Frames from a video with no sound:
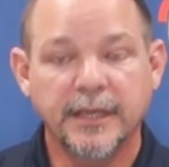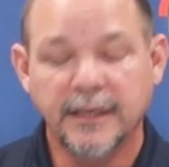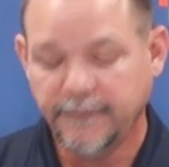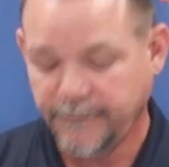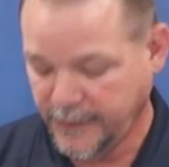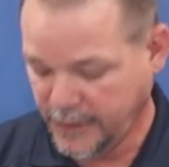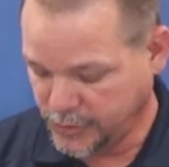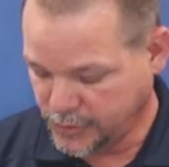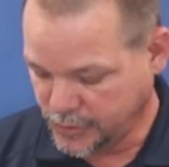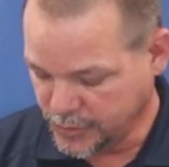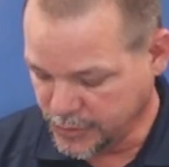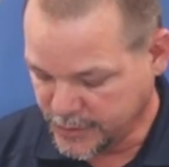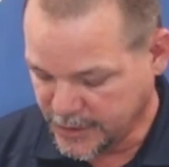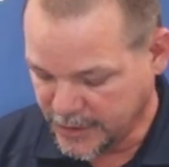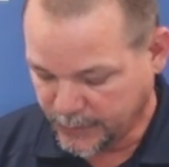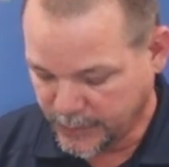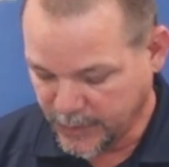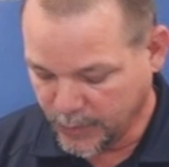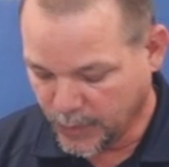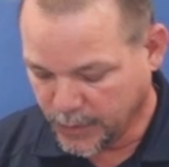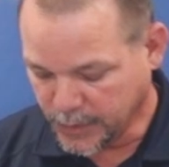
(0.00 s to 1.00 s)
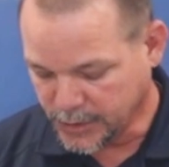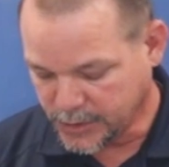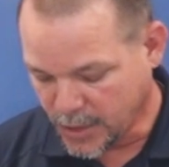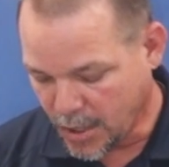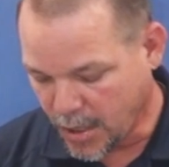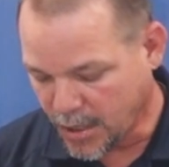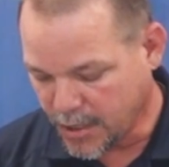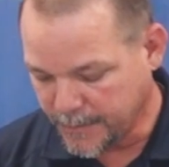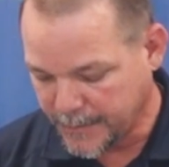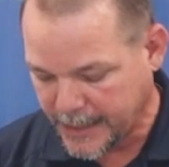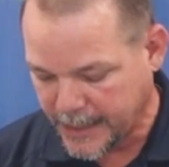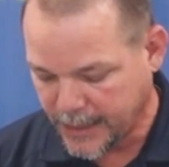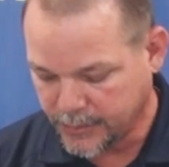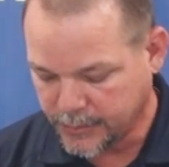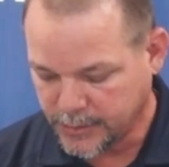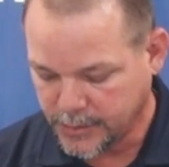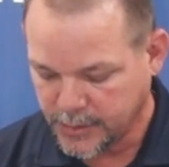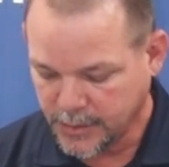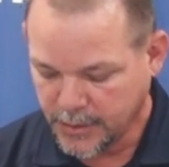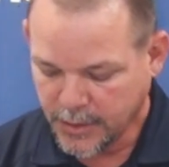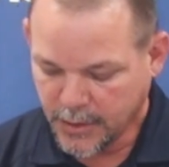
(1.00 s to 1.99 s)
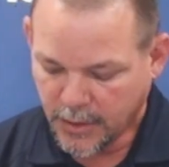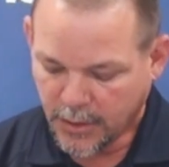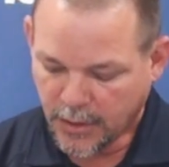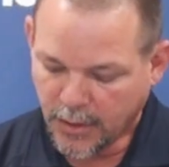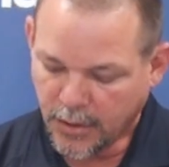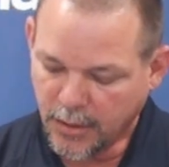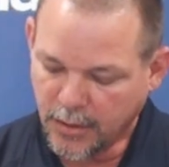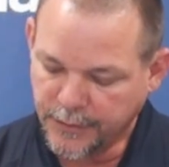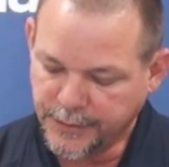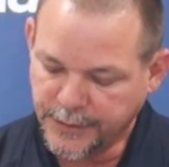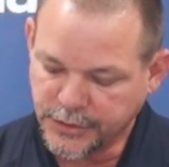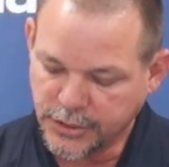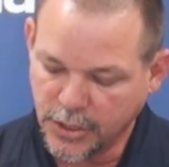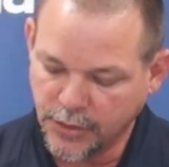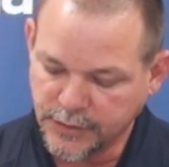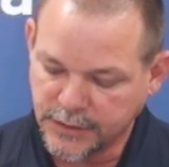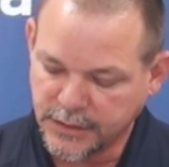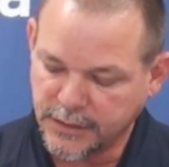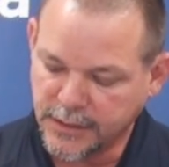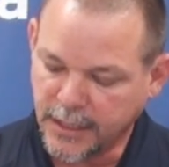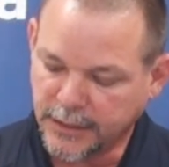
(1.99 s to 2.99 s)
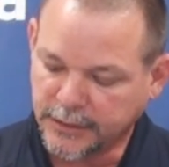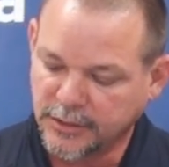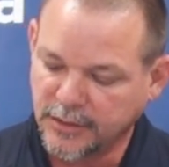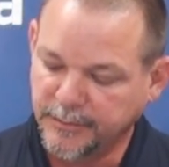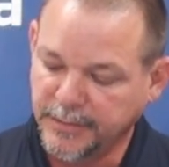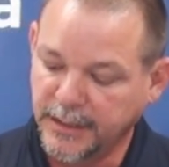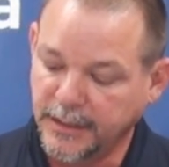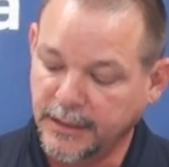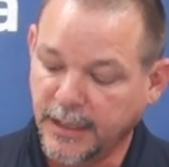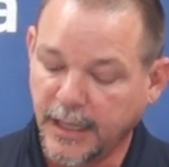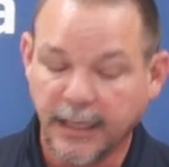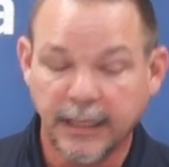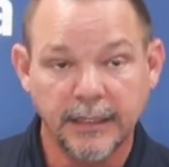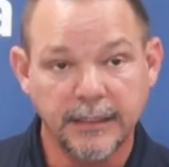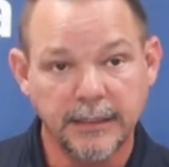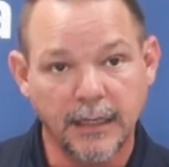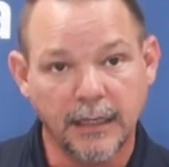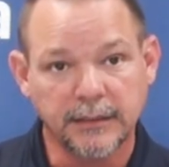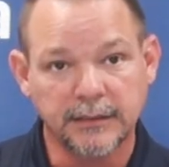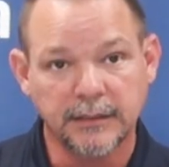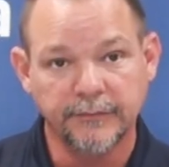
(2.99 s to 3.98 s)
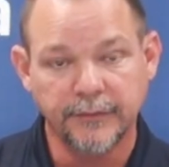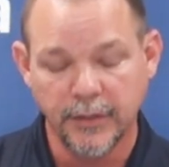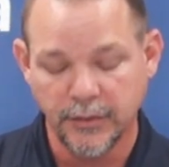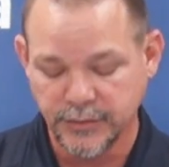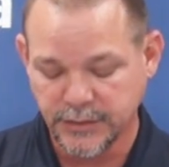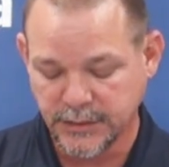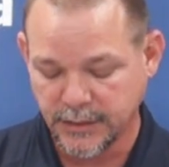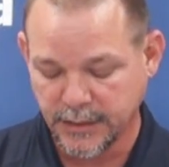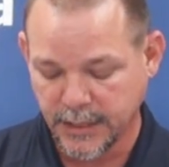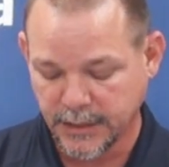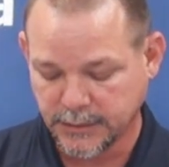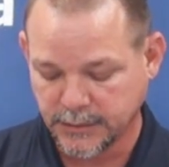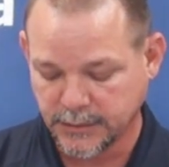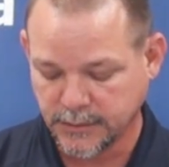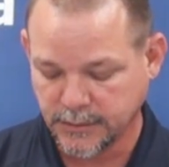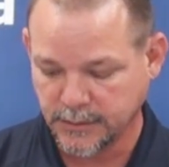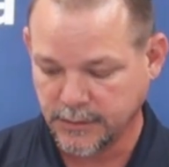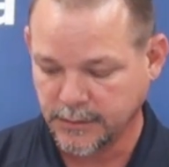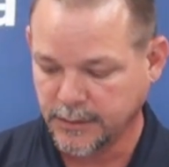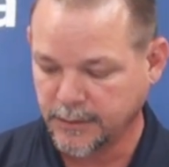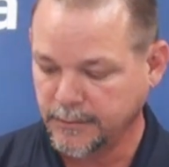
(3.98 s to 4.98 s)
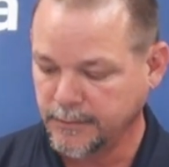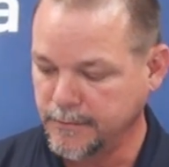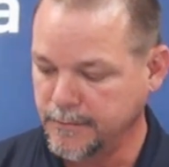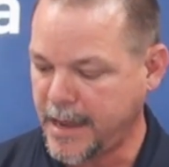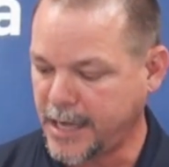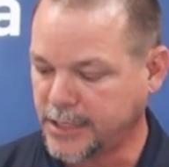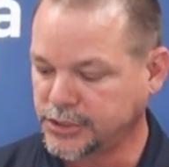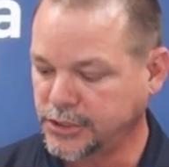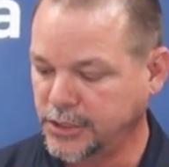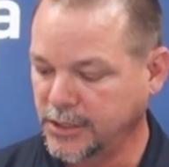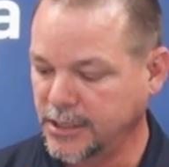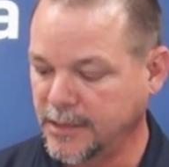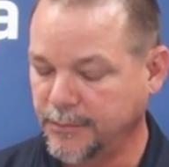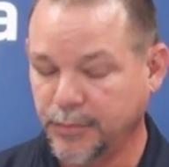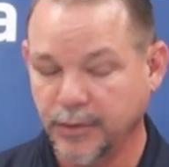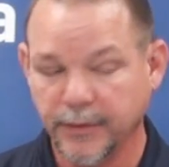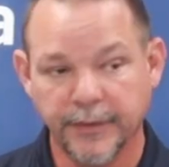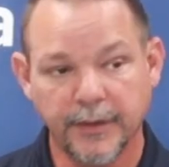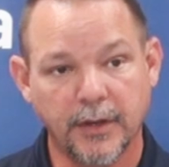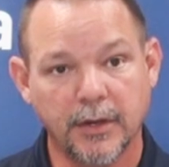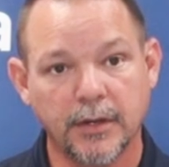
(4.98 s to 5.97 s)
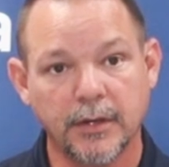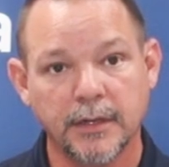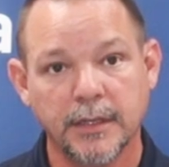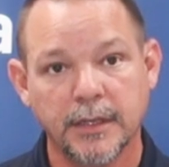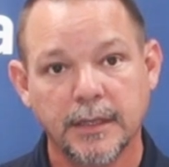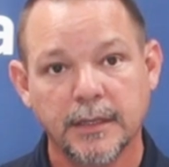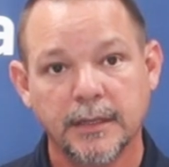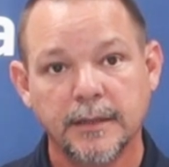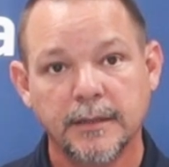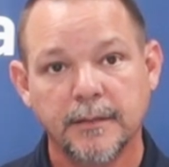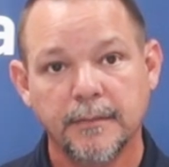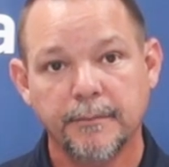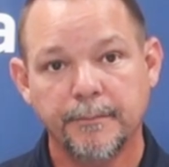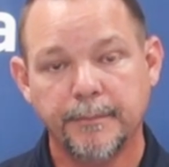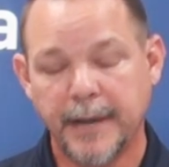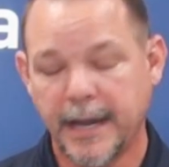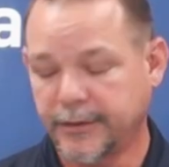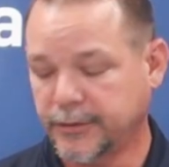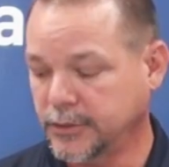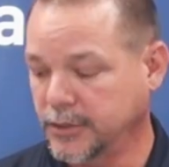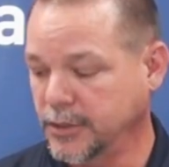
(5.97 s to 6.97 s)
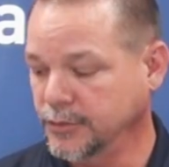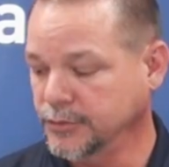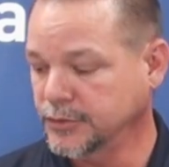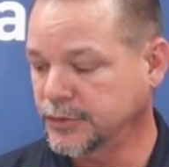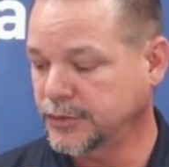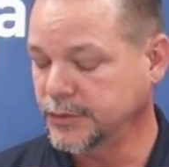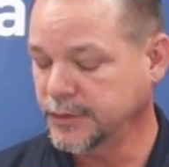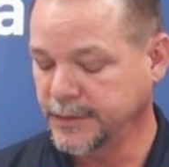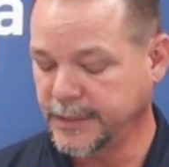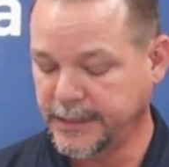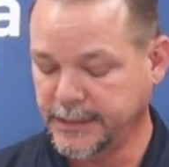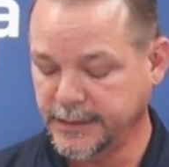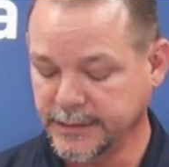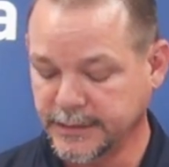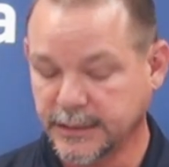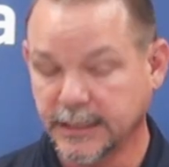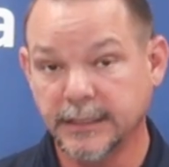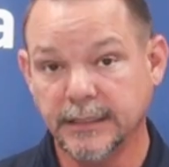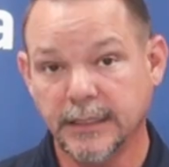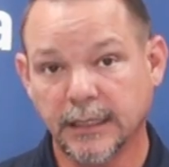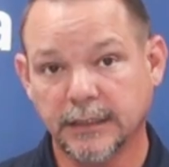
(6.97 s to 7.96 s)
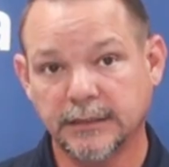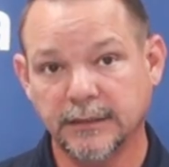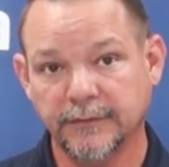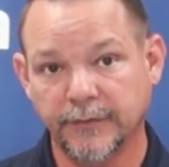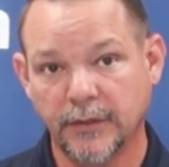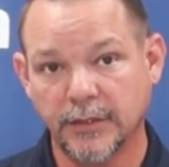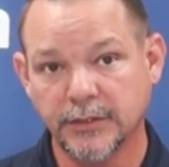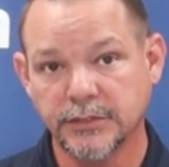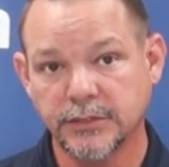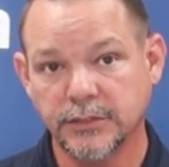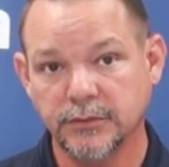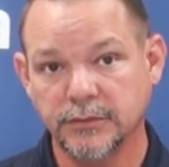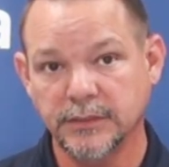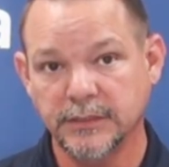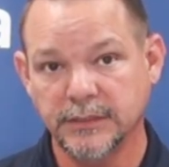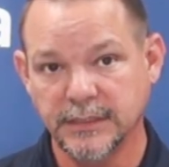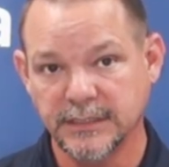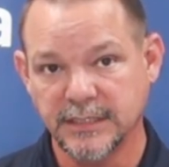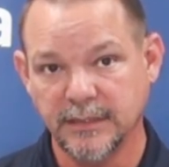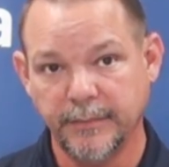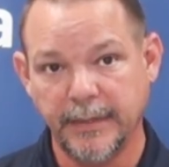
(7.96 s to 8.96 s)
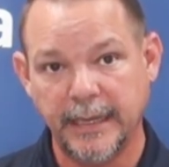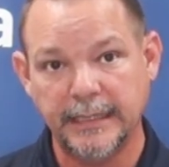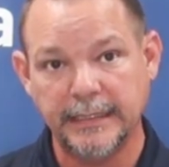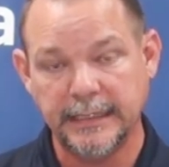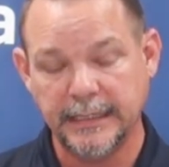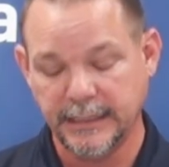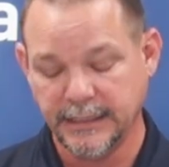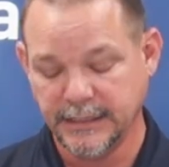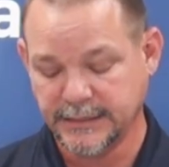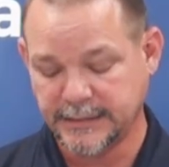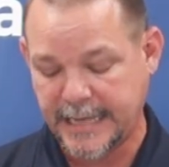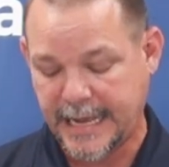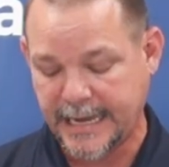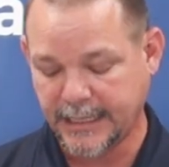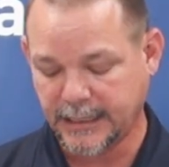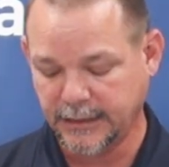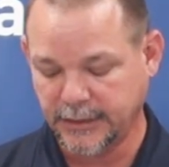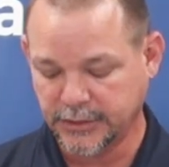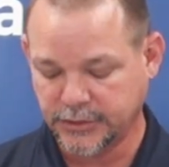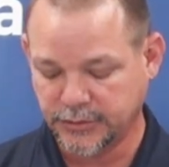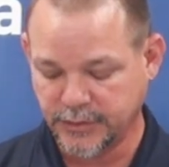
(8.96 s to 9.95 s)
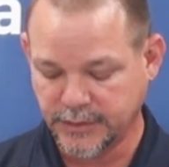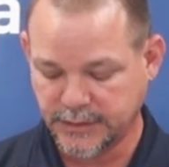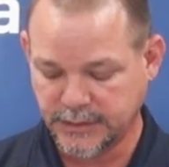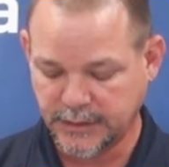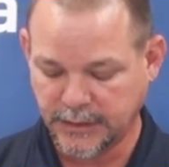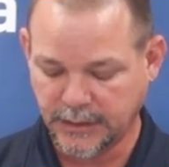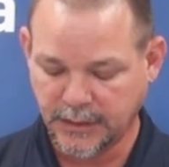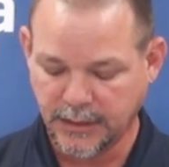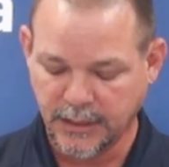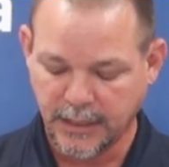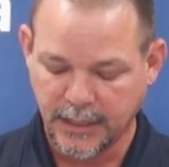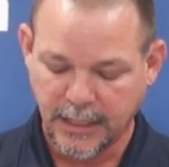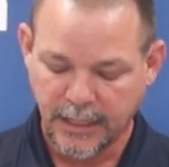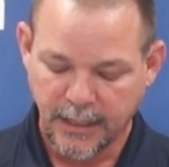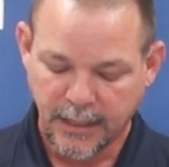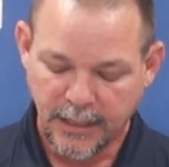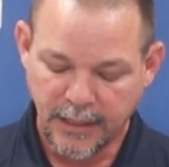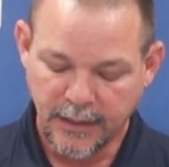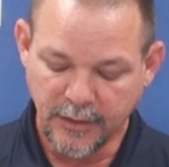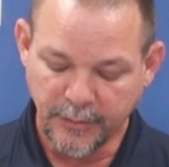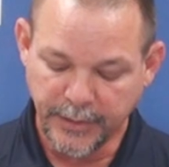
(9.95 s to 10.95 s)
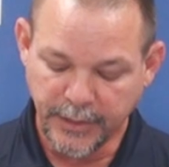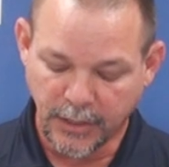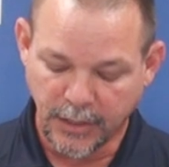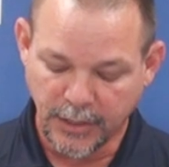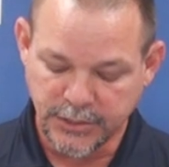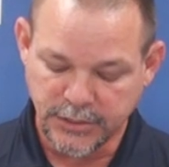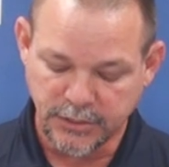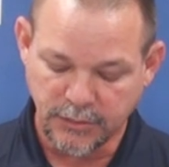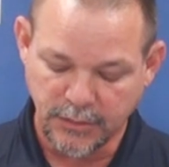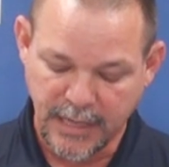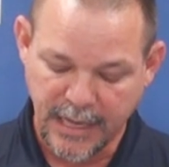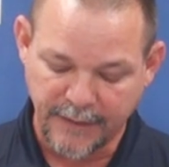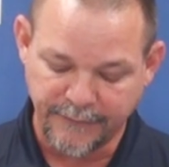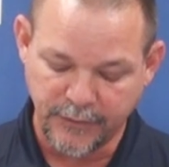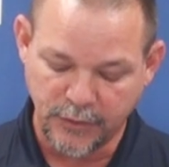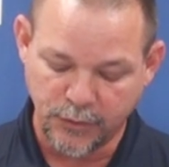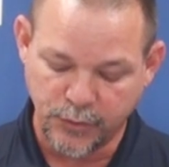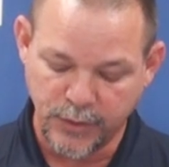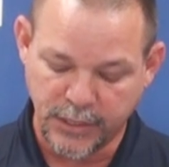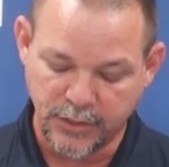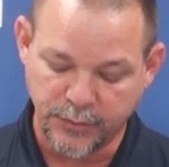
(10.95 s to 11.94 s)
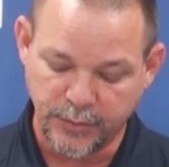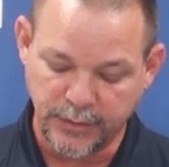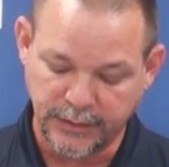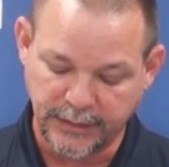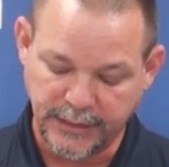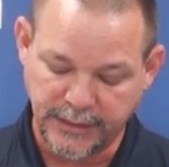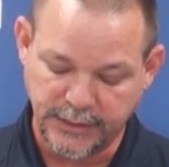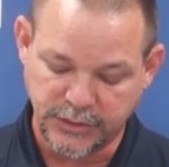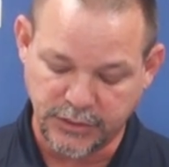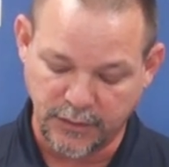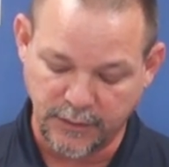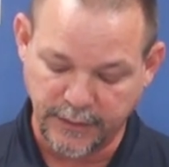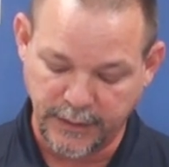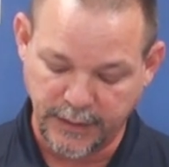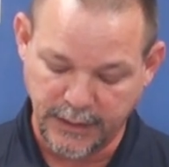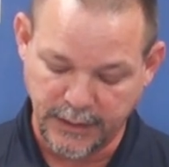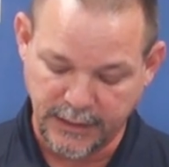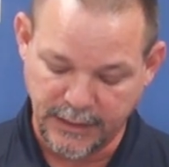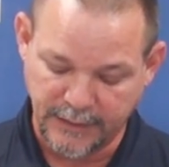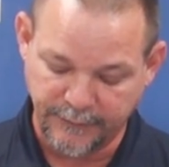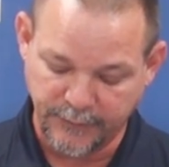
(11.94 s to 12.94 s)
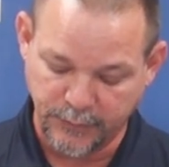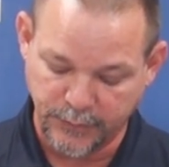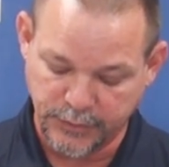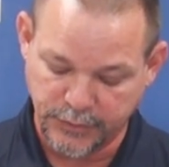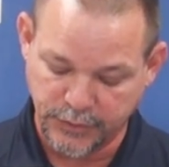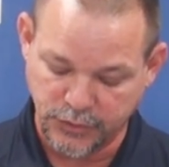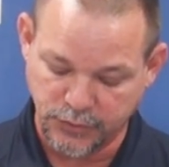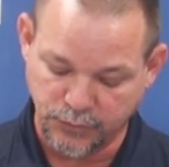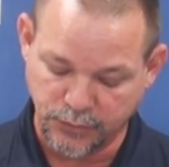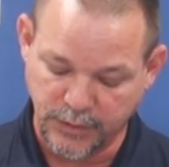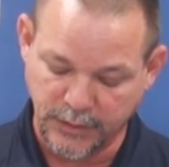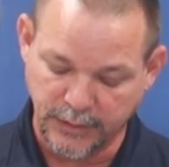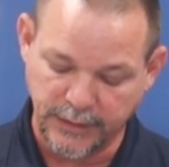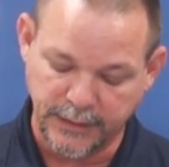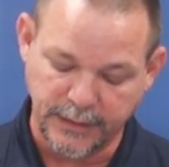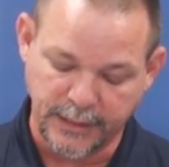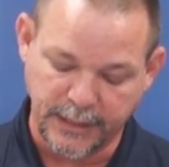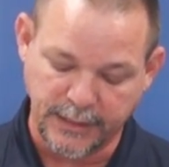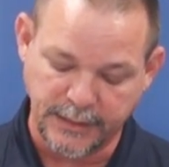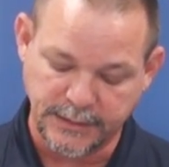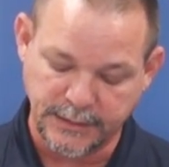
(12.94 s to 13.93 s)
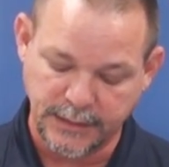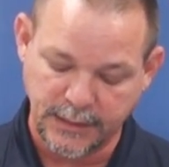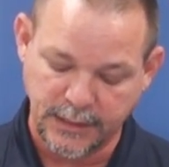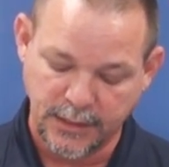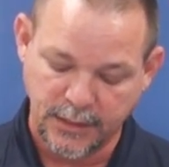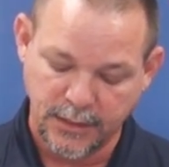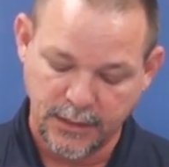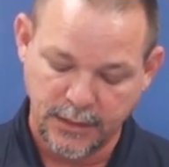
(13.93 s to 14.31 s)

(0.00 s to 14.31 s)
key features that we want to talk about are this hose connector being a conductive hose connector, mashing up with our powder hose that is conductive also to dissipate any static electricity. And then we also have the quick release on the end of it, which is really nice